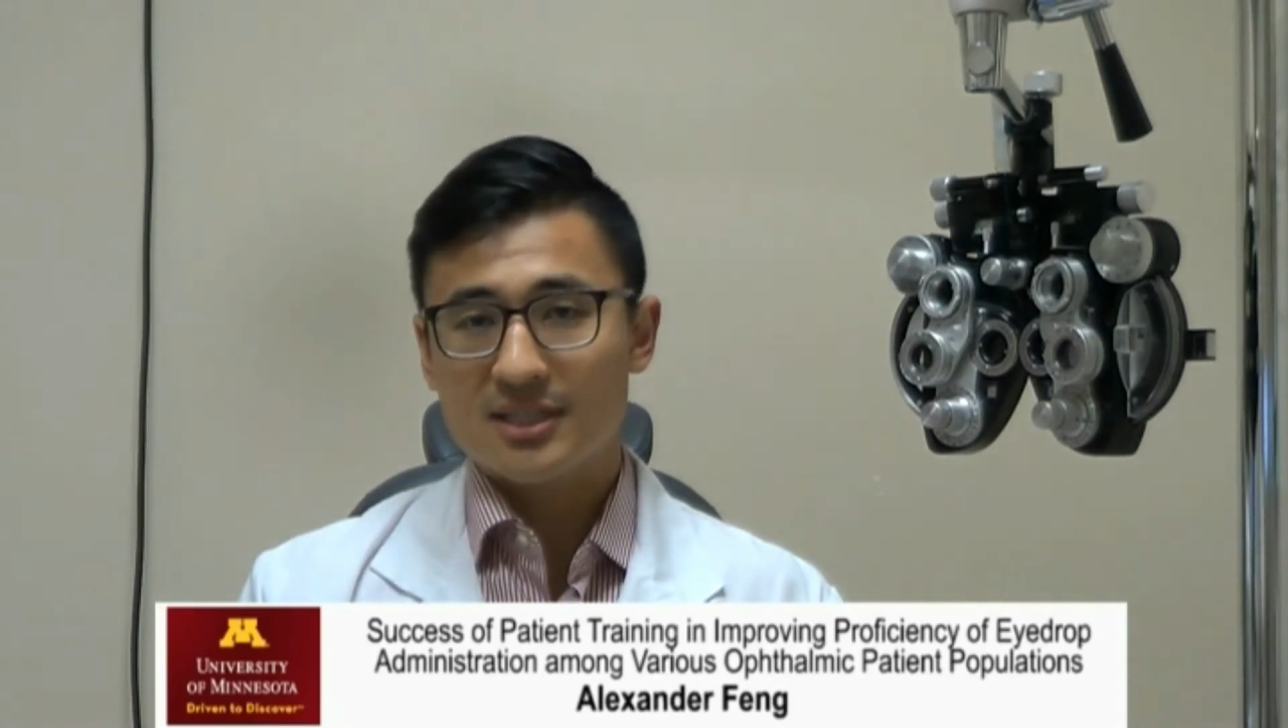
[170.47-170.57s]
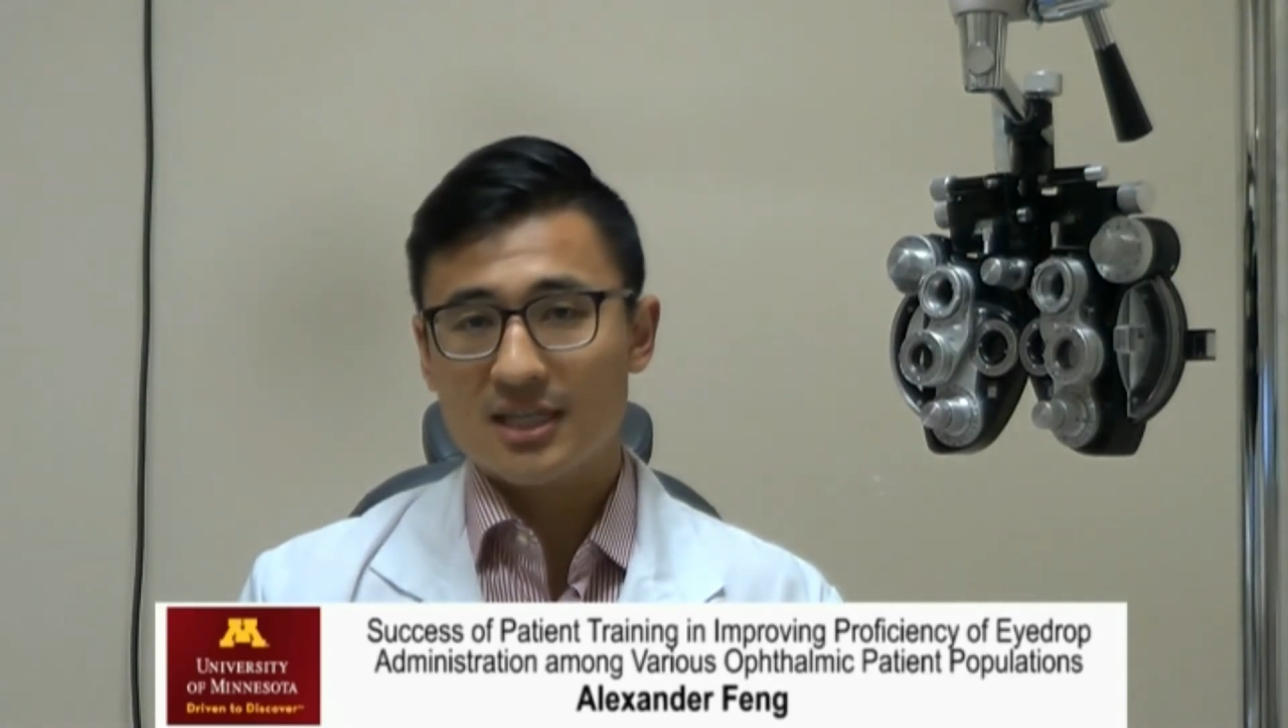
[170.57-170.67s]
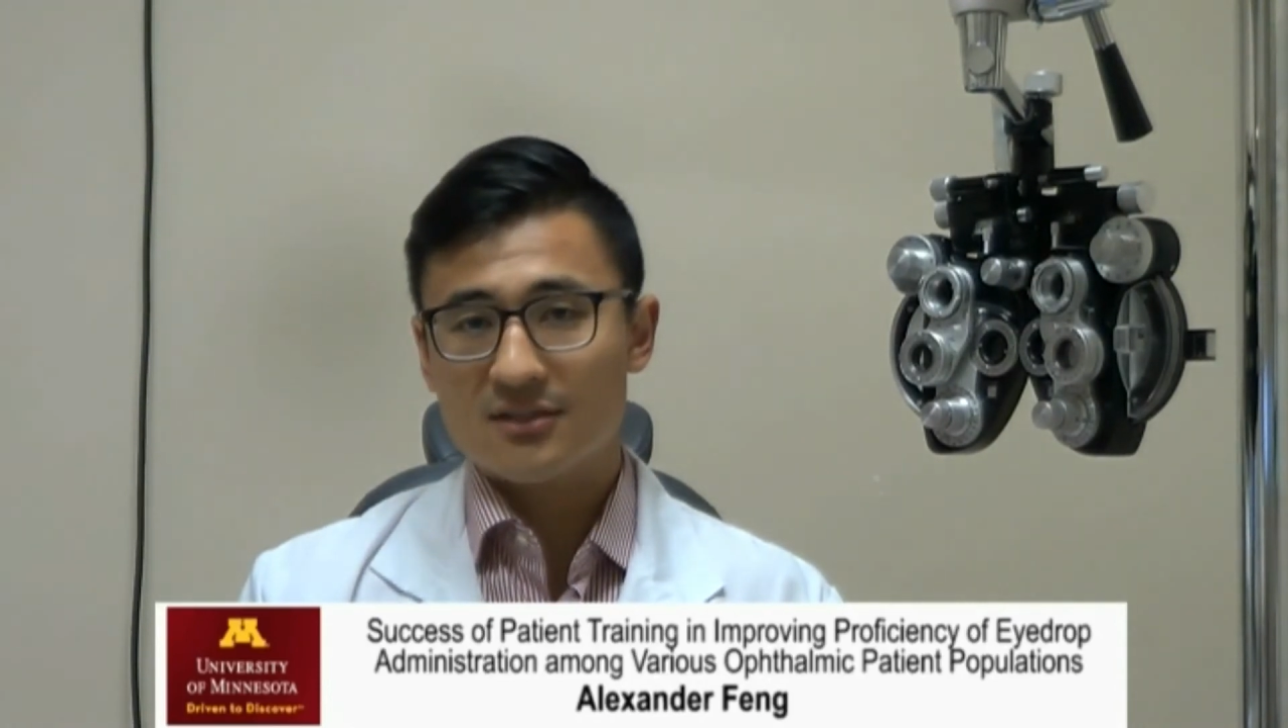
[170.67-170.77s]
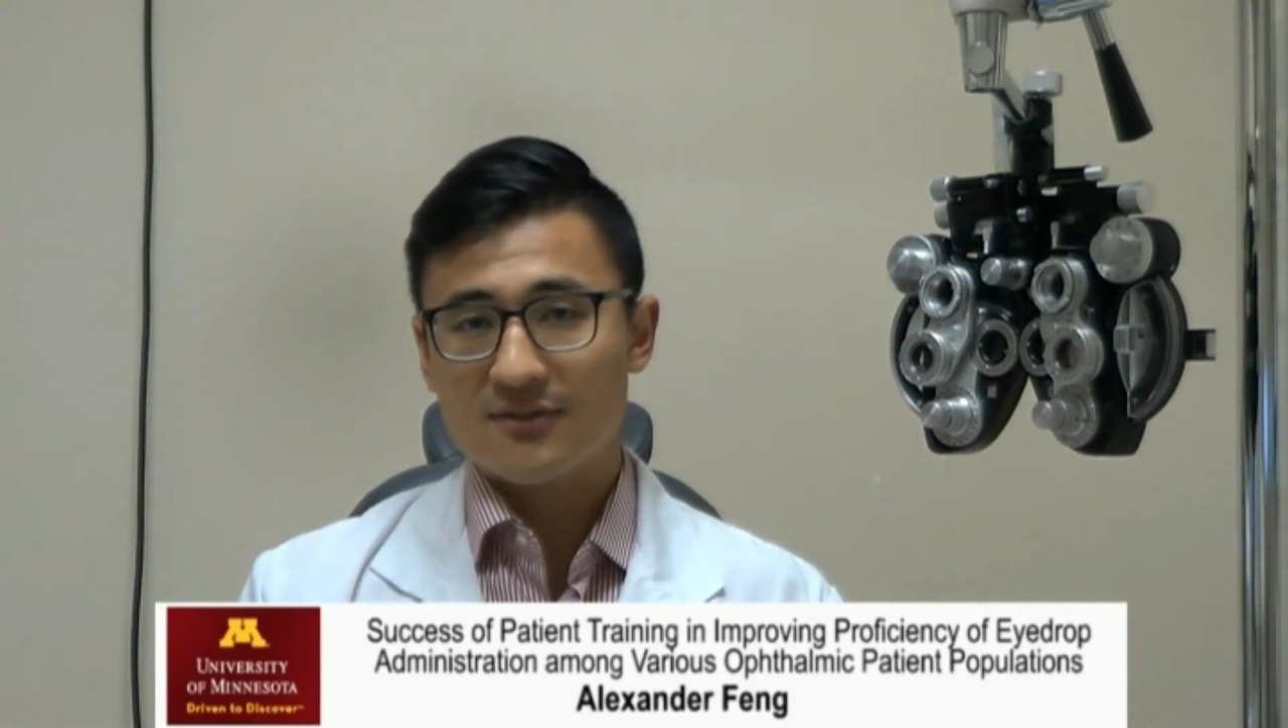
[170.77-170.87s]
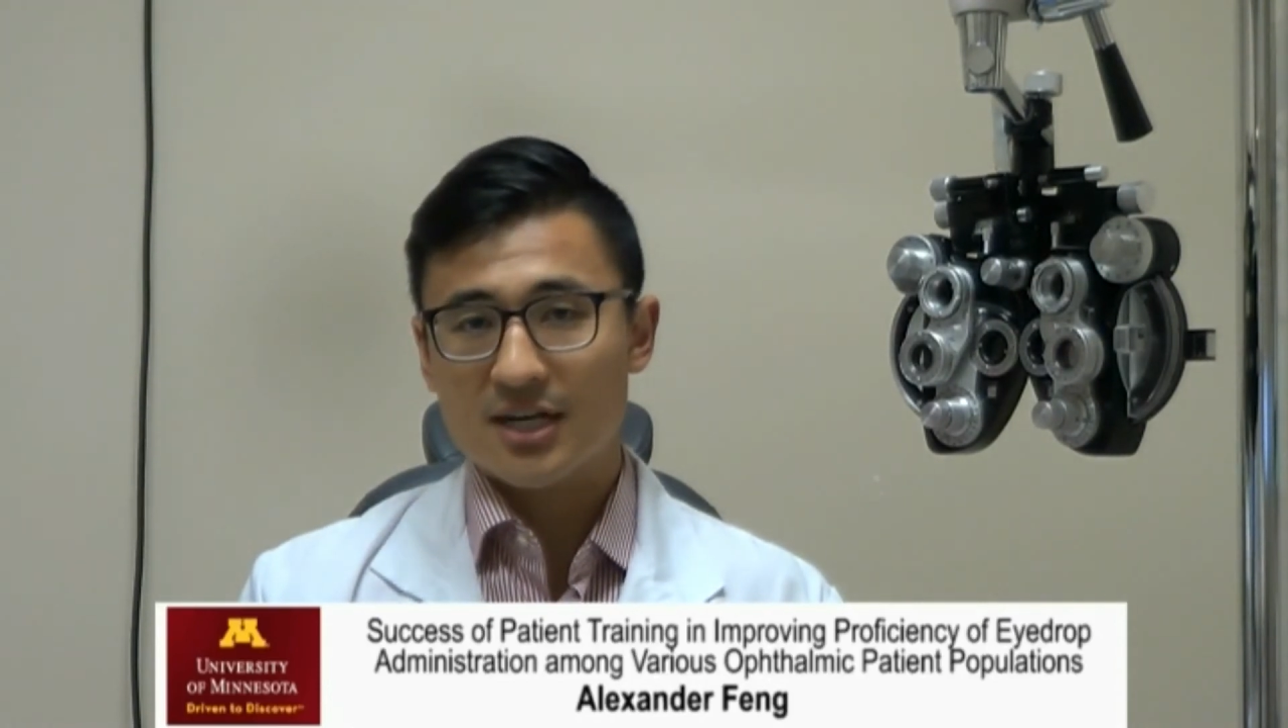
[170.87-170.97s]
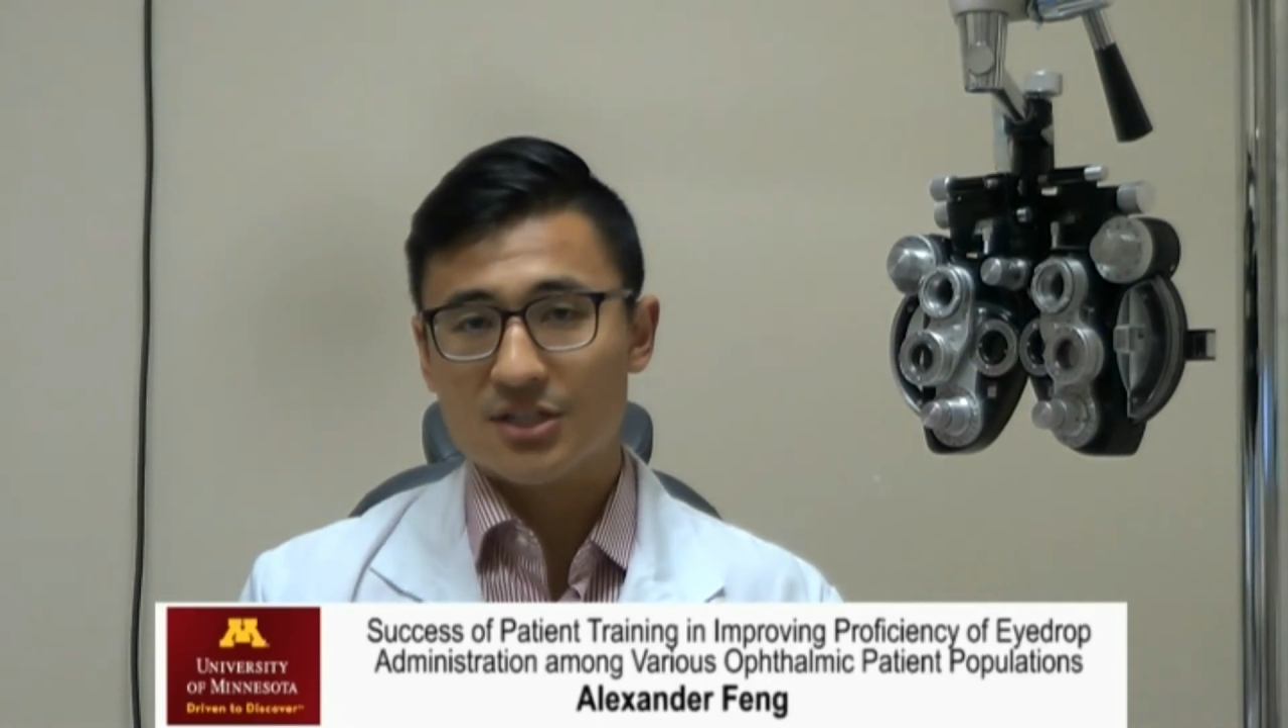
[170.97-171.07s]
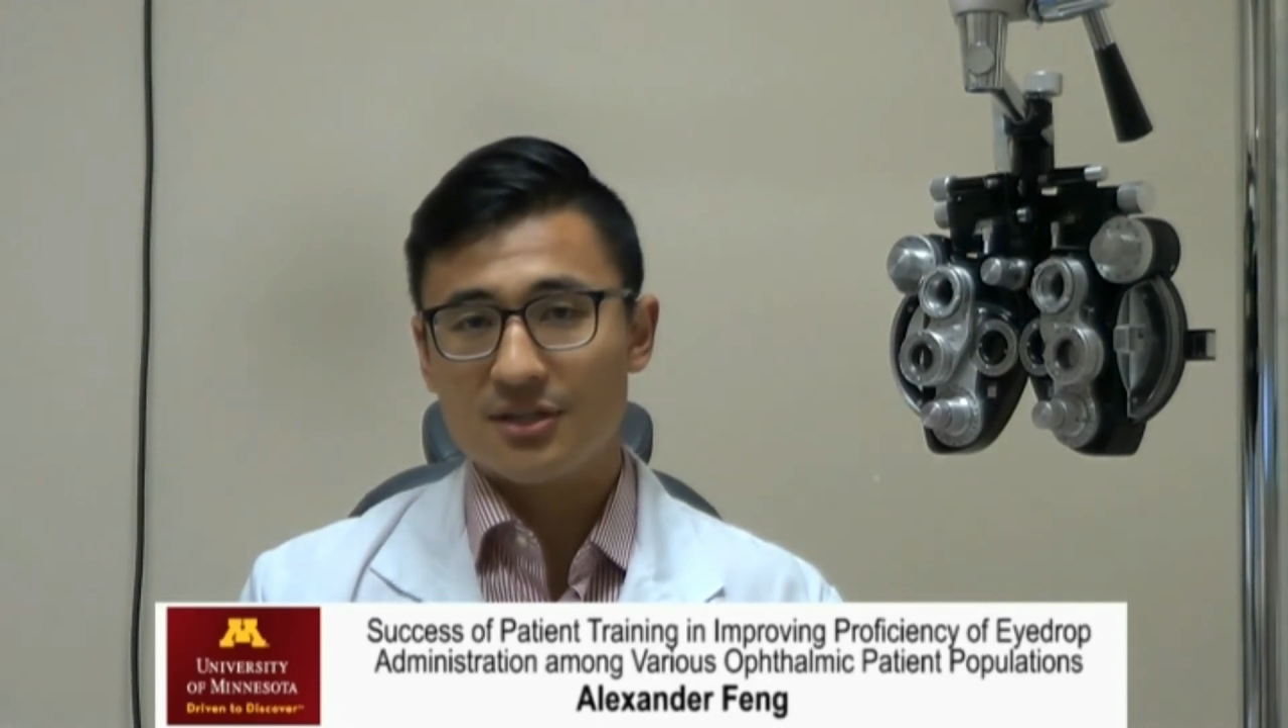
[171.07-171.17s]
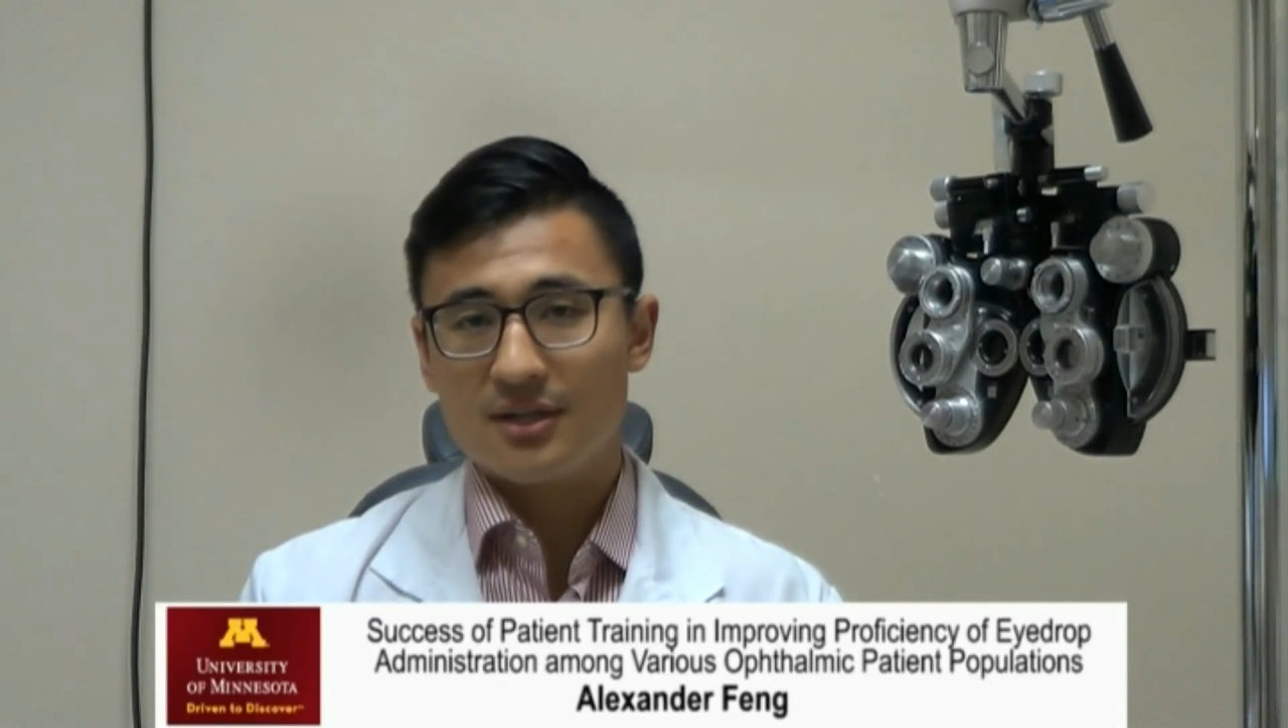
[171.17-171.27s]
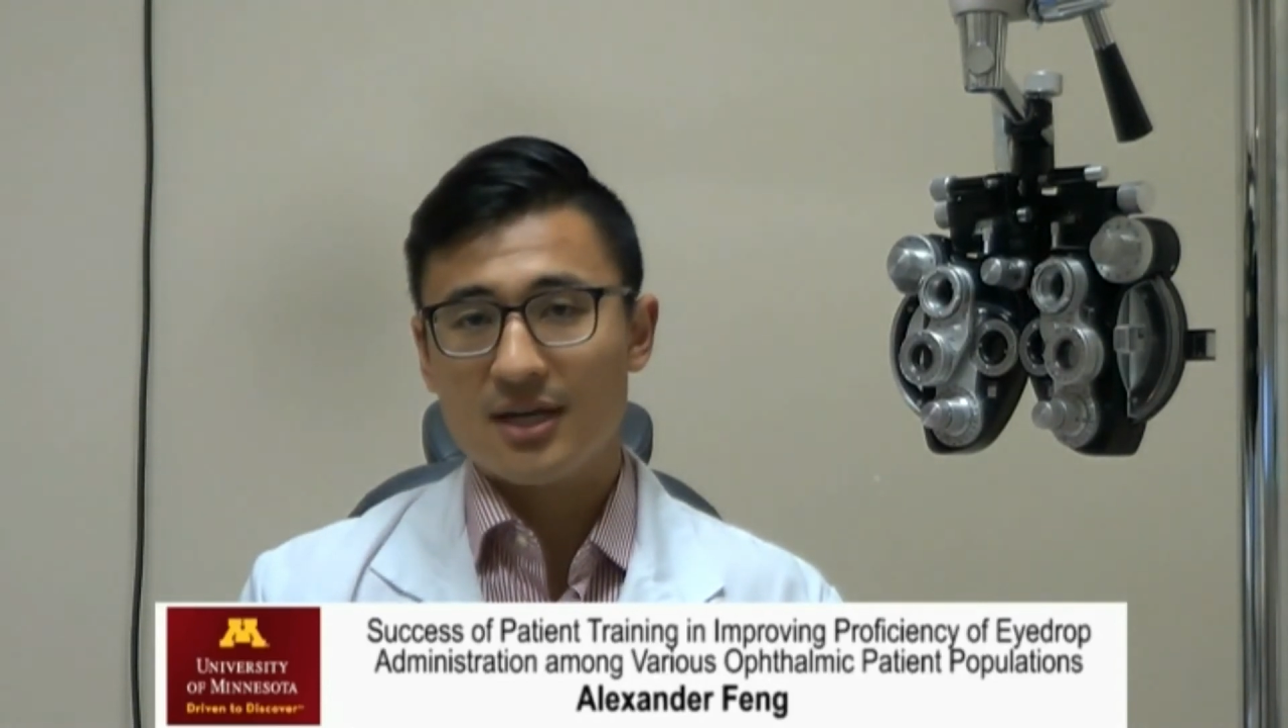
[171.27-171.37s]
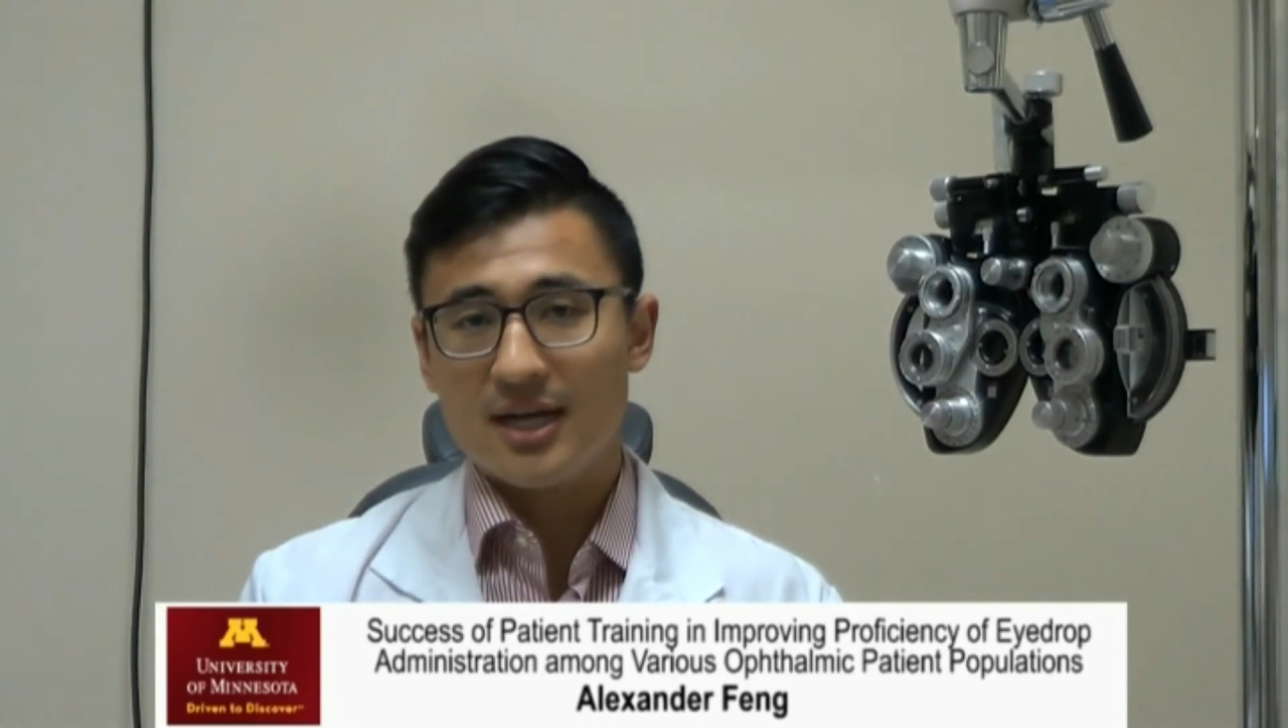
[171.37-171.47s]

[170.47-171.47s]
satisfaction,